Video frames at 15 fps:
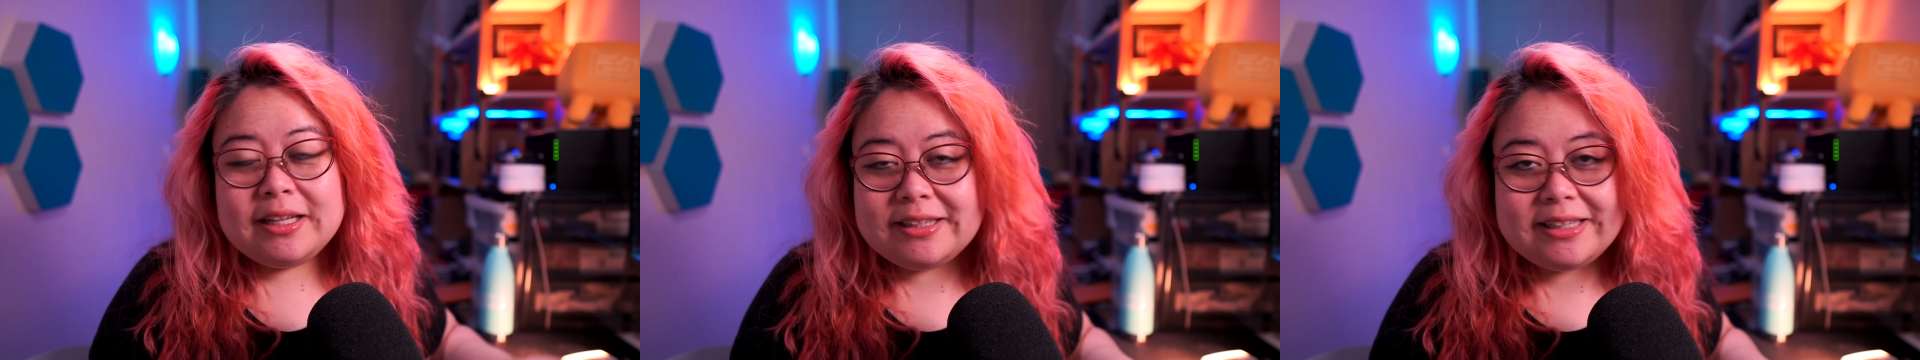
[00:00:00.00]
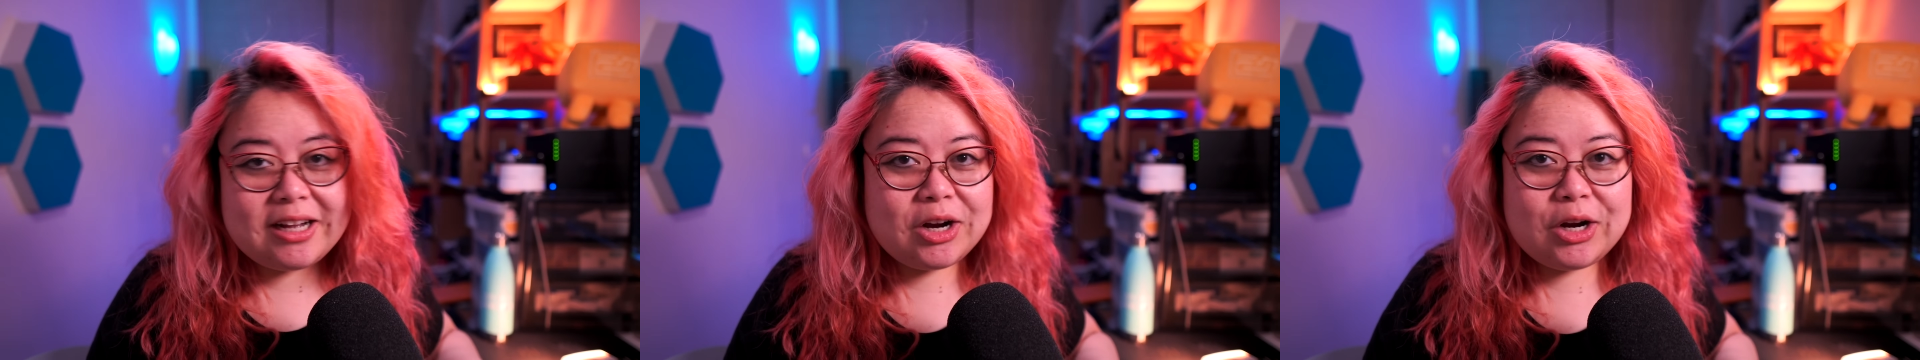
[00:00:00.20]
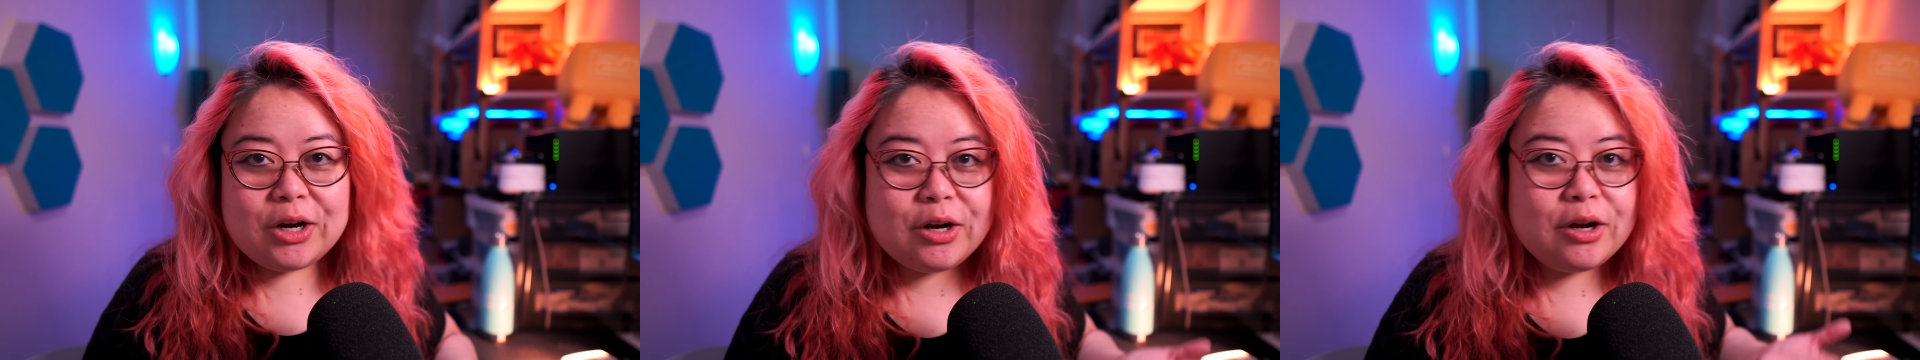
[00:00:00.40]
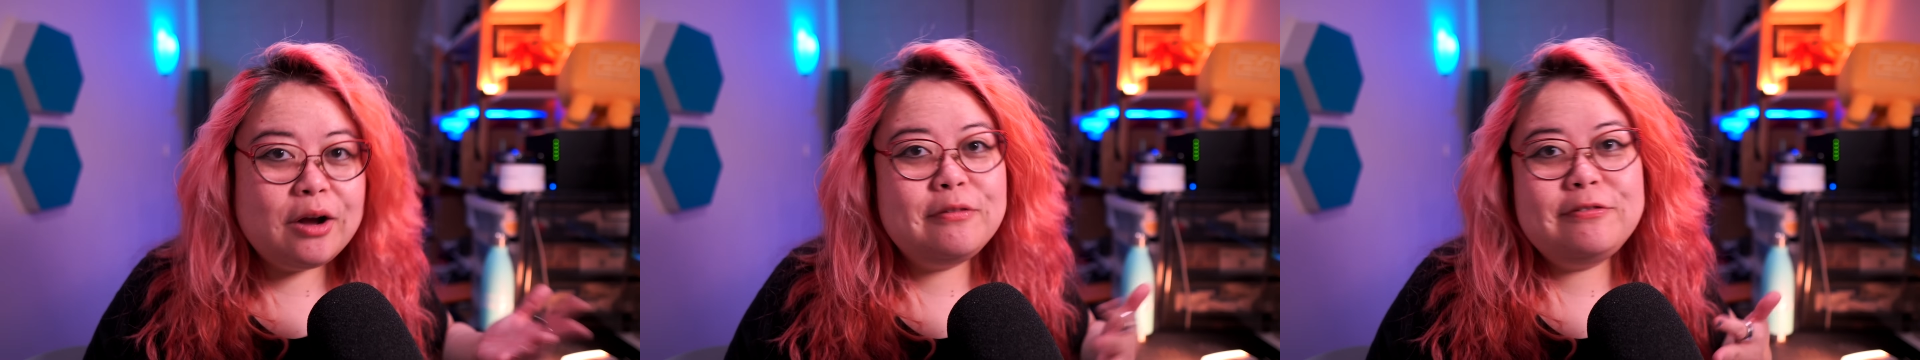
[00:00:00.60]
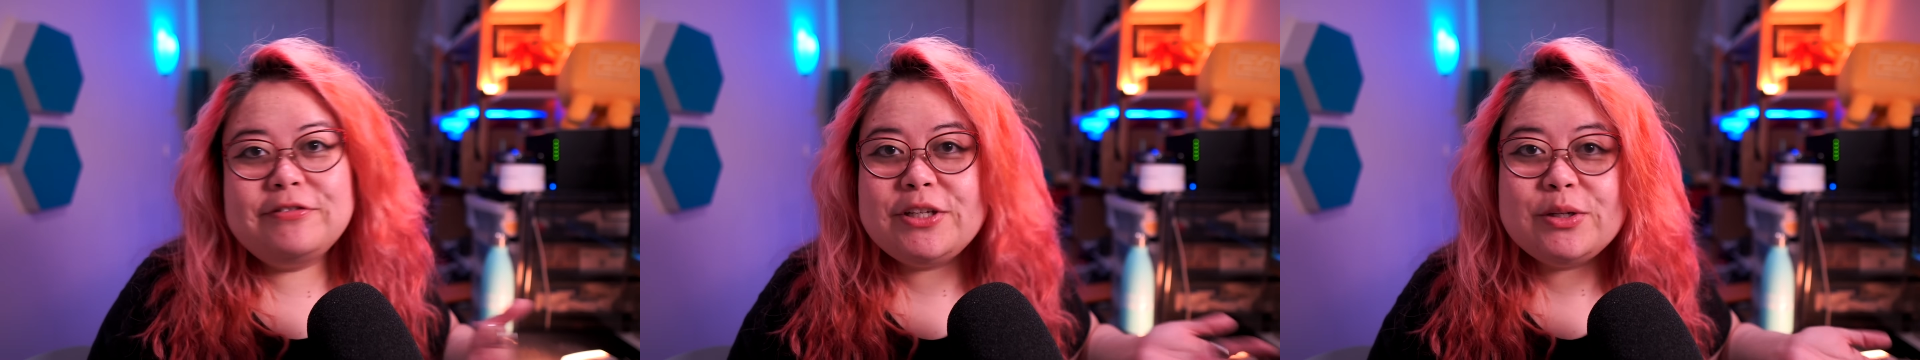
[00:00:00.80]
There are
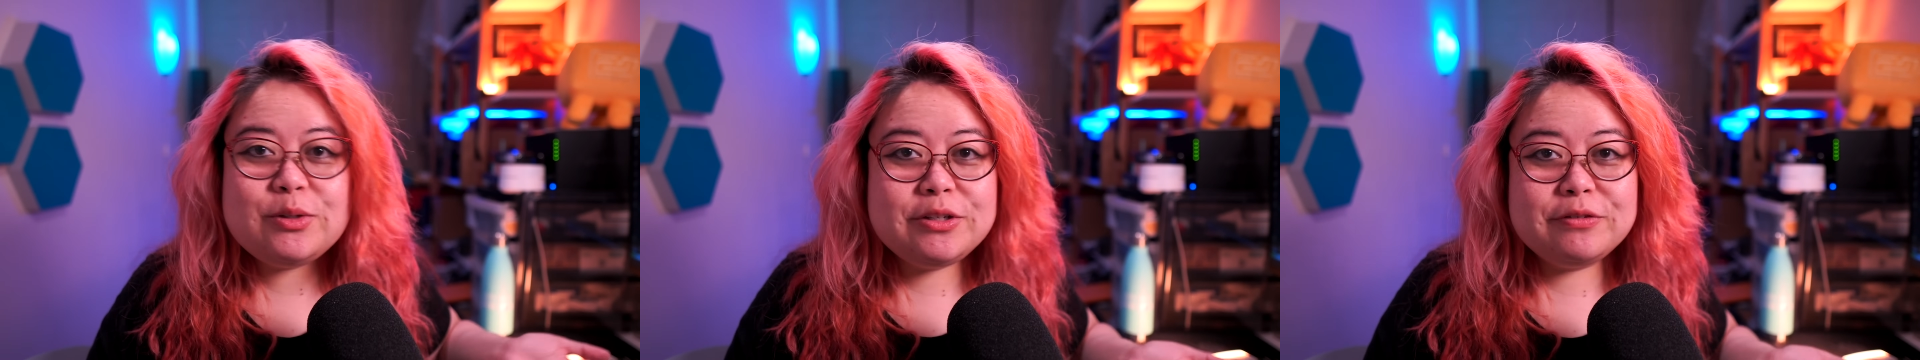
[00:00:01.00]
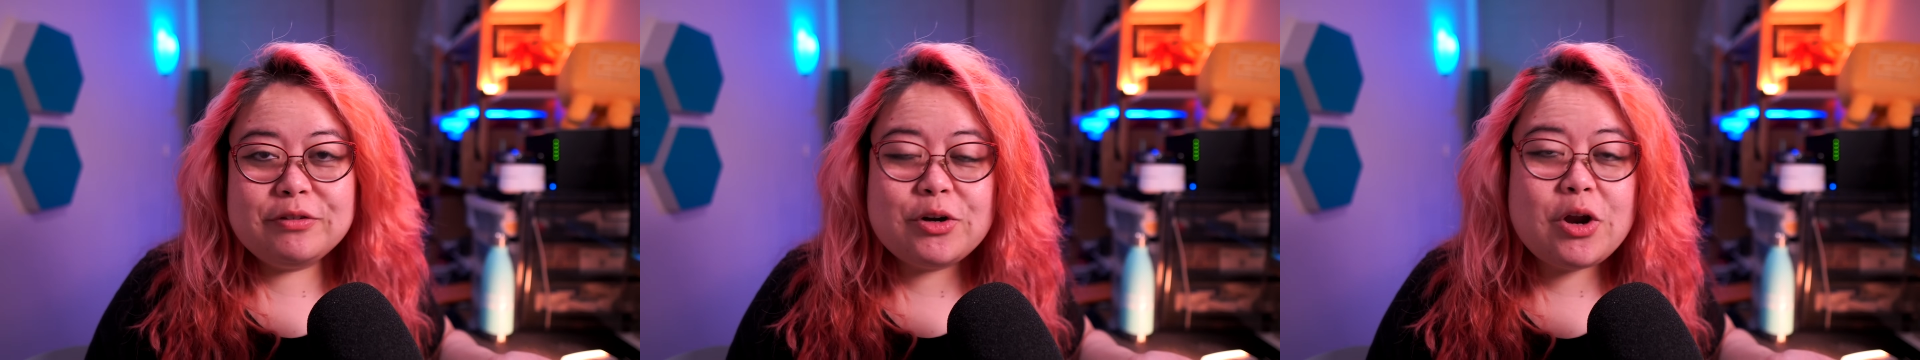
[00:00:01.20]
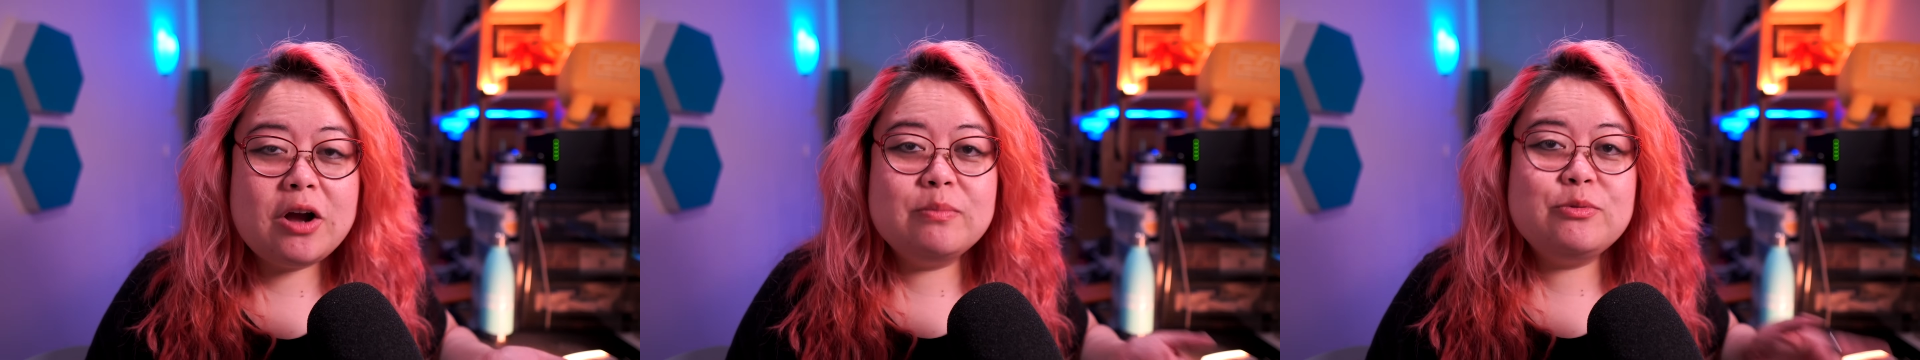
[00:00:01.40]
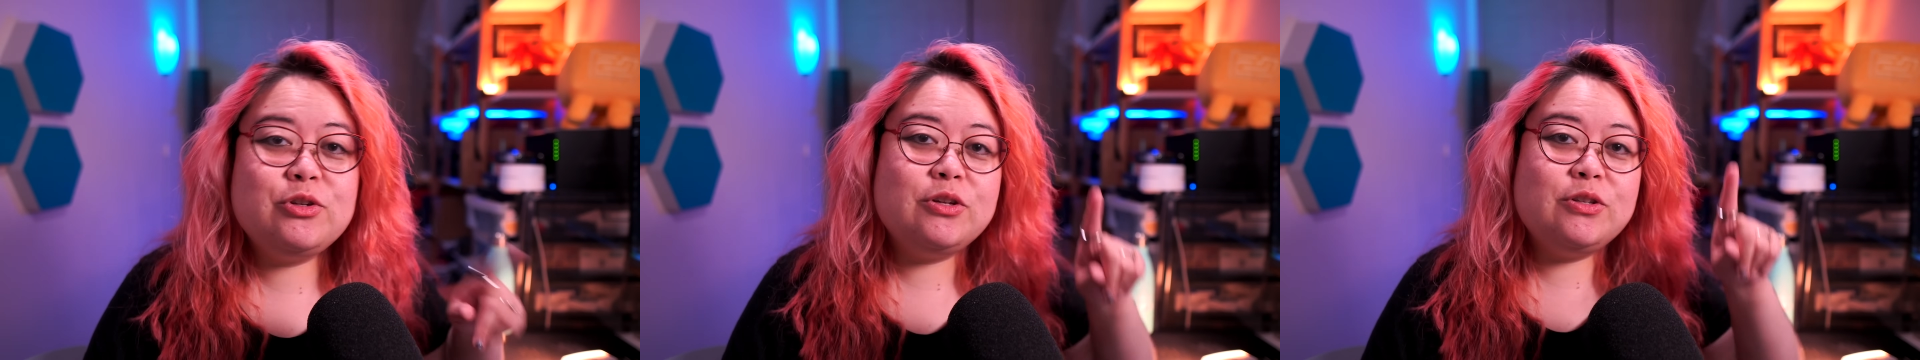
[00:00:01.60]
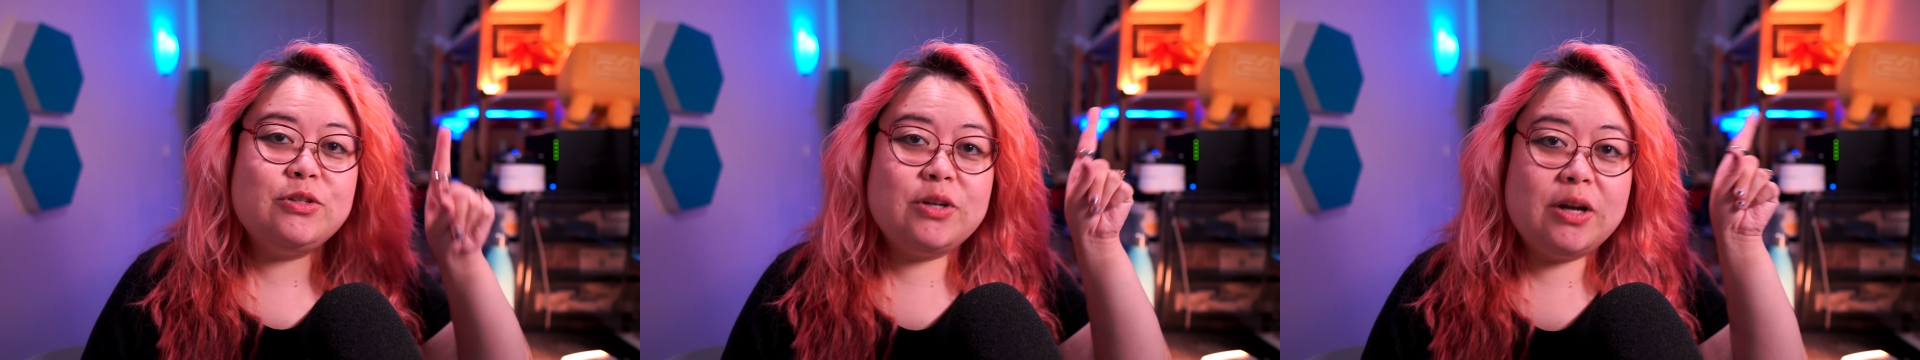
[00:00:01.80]
a few different options,